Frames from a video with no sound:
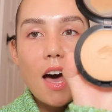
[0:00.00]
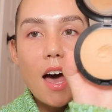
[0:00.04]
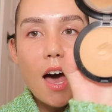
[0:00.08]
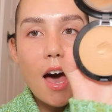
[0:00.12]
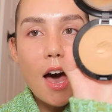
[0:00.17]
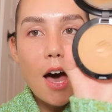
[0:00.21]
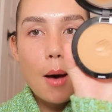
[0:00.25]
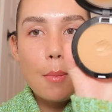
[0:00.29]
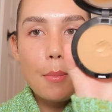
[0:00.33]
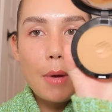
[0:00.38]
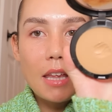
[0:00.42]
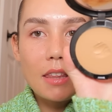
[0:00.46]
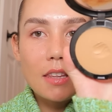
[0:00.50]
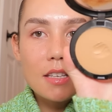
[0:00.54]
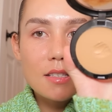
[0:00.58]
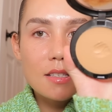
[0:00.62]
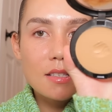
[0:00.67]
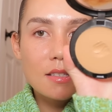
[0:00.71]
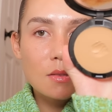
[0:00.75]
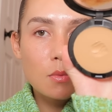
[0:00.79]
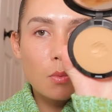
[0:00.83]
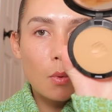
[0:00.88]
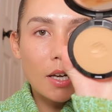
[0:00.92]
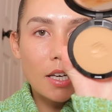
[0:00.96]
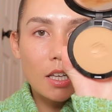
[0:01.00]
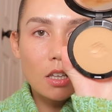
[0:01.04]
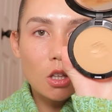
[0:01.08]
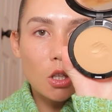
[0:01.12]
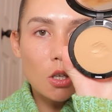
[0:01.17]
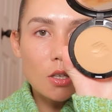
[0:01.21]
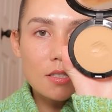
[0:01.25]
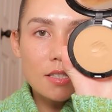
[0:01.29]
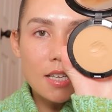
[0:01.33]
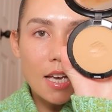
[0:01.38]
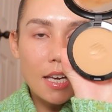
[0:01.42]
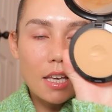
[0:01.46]
um, and this is what it
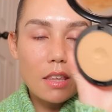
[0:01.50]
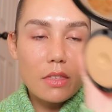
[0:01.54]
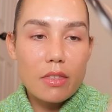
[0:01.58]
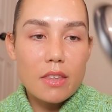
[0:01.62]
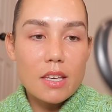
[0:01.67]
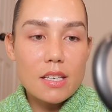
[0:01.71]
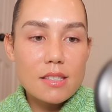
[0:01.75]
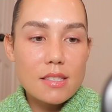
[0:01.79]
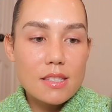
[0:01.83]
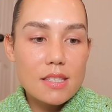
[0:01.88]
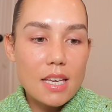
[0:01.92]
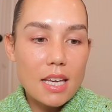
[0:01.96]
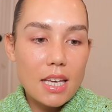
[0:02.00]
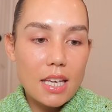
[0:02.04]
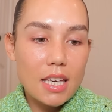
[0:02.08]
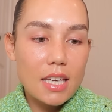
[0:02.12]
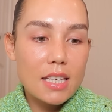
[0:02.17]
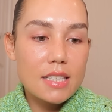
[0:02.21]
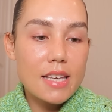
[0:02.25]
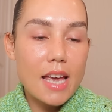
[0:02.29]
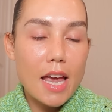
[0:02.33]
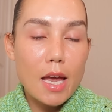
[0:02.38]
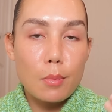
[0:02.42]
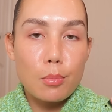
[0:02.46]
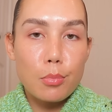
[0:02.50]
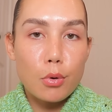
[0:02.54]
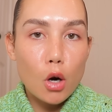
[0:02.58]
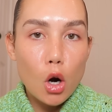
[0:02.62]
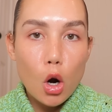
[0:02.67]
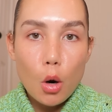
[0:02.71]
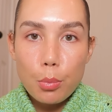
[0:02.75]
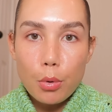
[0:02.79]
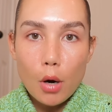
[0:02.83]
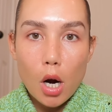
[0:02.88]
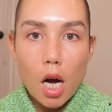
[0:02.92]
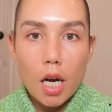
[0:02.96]
looks like. This is a
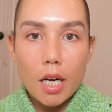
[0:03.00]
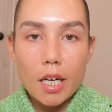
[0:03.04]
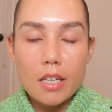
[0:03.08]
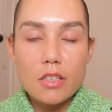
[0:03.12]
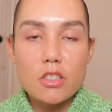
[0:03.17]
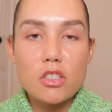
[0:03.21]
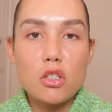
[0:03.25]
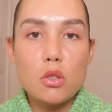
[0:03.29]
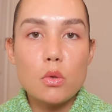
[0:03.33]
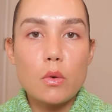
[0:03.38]
pro product.